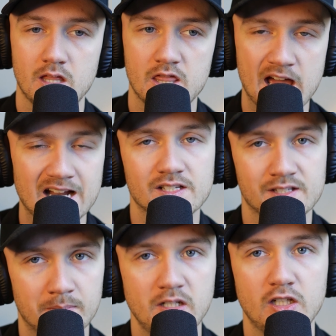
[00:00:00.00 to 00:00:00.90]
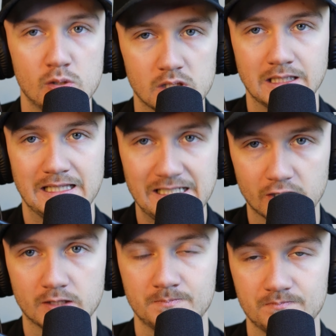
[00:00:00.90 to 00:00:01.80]
Mm. That's somebody who's a
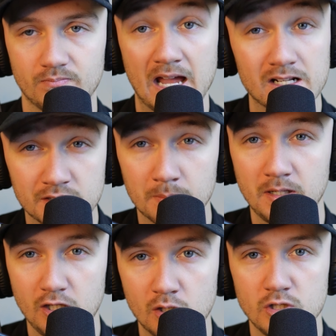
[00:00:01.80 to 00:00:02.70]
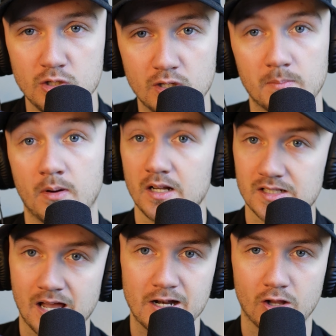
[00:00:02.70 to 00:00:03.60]
leader. That's somebody who you can put a
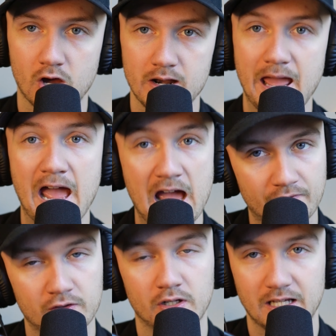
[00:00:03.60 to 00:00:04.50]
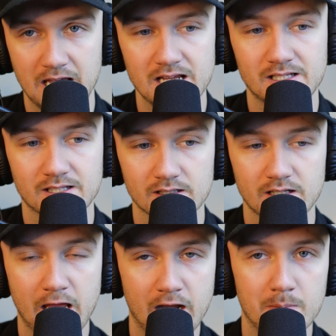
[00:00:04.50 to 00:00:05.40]
title on after the case,
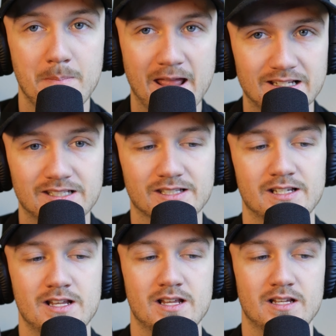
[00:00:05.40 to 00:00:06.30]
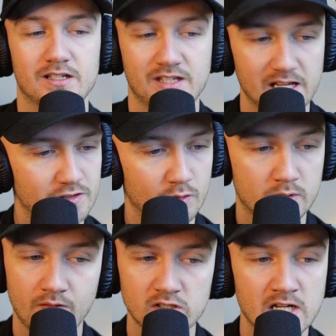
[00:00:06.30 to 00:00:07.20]
and it makes sense. So
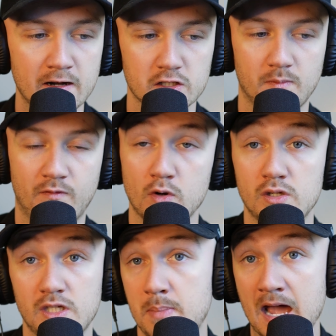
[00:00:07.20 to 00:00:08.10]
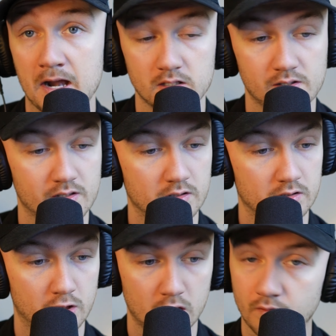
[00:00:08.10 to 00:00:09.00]
giving titles before you see patterns.
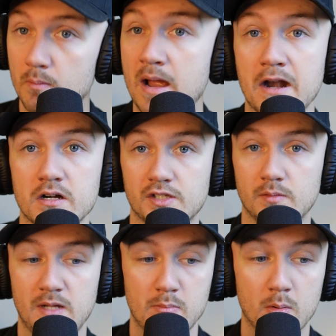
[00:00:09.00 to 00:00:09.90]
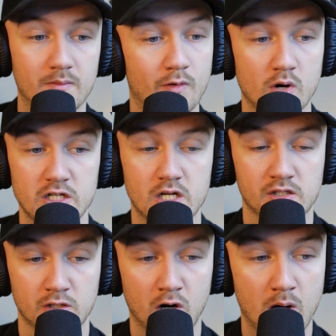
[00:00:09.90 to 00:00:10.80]
Look for patterns in people before you
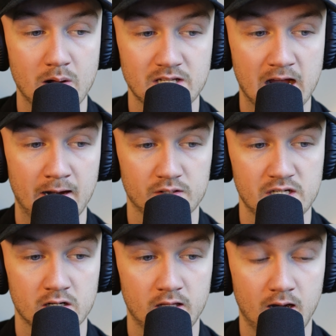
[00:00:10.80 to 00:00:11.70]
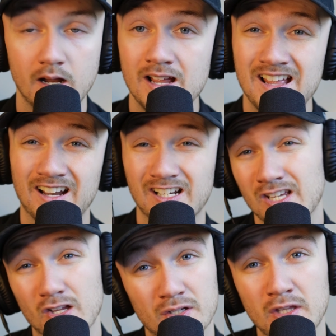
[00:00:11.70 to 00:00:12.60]
just throw out titles here or there.
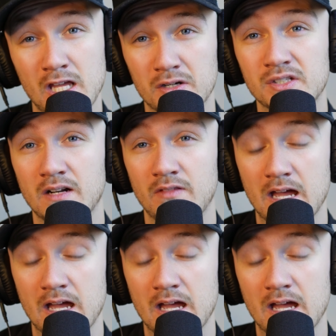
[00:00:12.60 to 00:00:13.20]
Because also the other side of